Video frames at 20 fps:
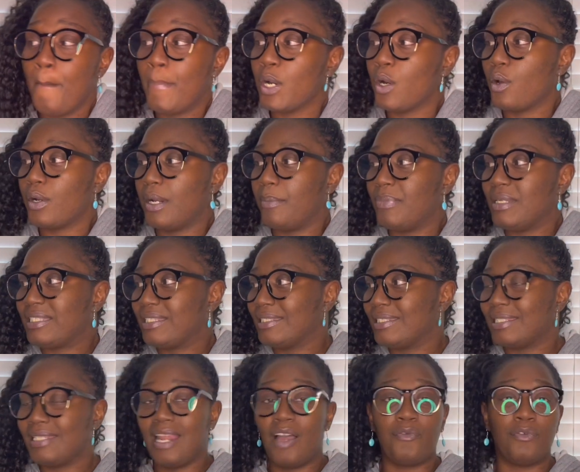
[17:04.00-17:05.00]
but on a
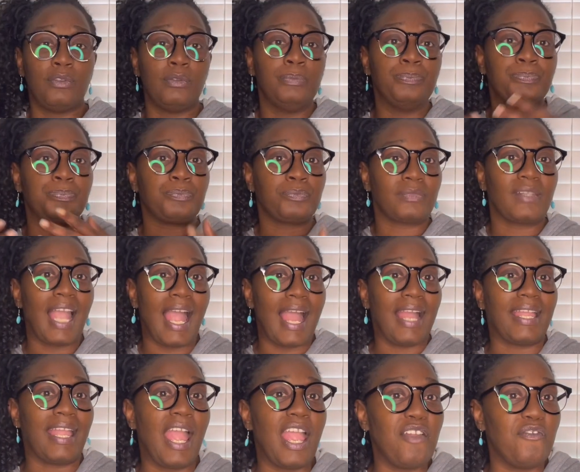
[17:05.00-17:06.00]
business level, I
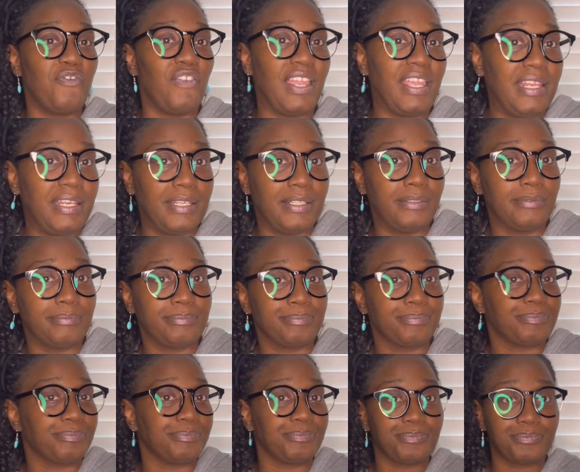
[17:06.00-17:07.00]
can't fade it.
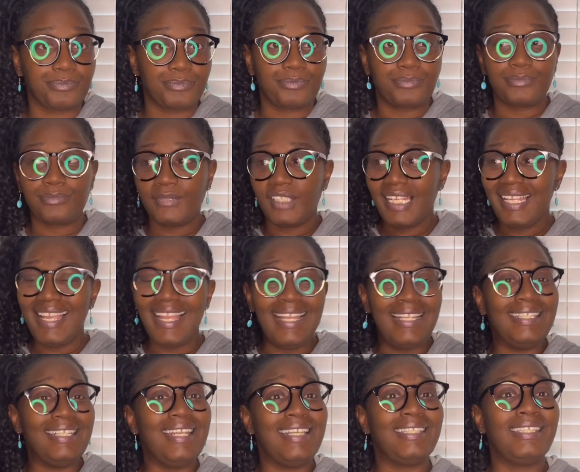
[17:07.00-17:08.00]

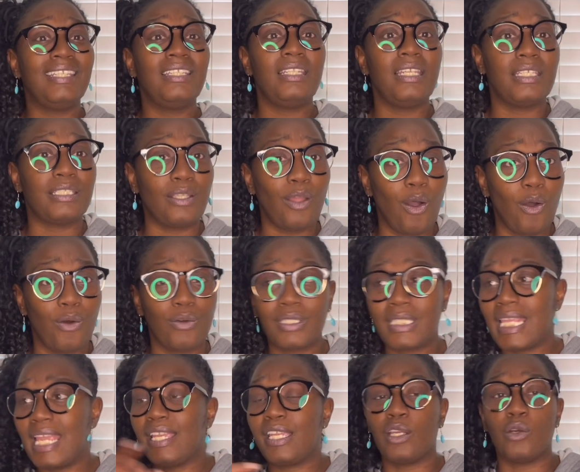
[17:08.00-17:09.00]
That's it. That's all.
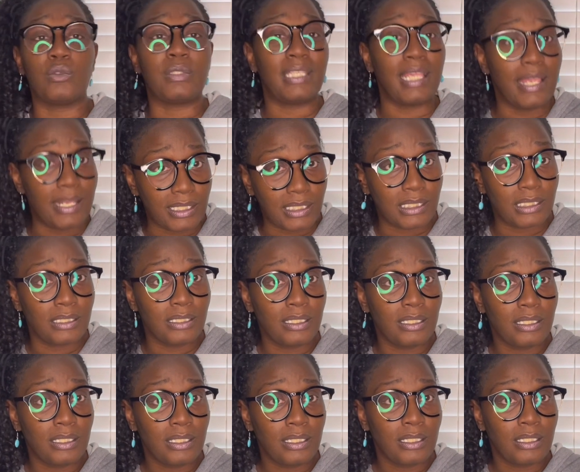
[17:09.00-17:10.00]
Take your test
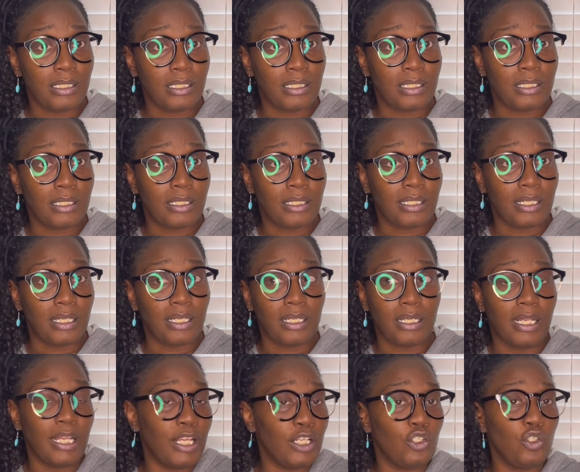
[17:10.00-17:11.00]

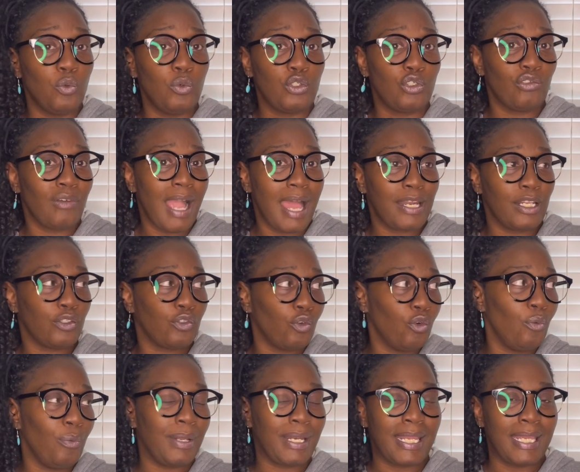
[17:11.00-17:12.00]
and do what you got to do
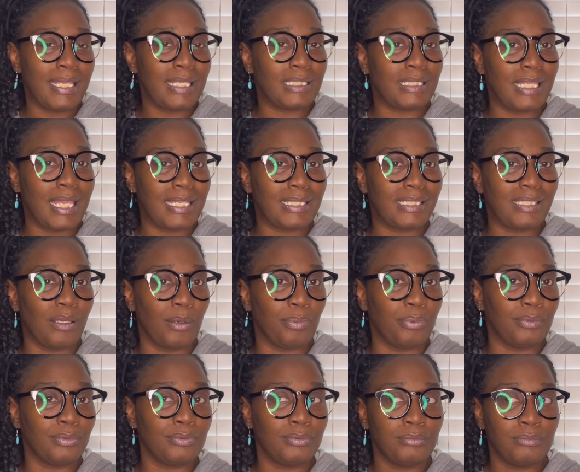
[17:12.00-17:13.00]
with it. It's that simple.